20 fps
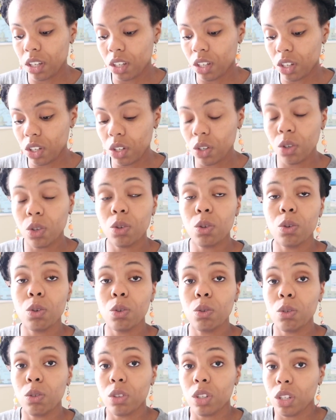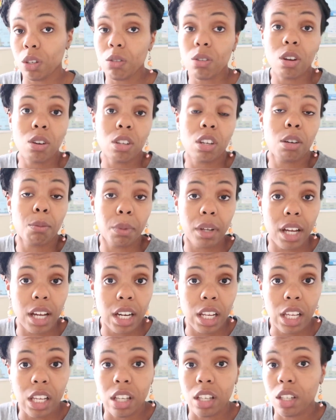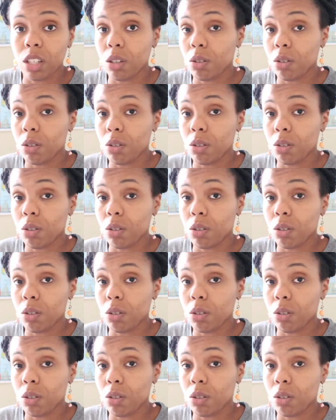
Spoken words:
you know your body,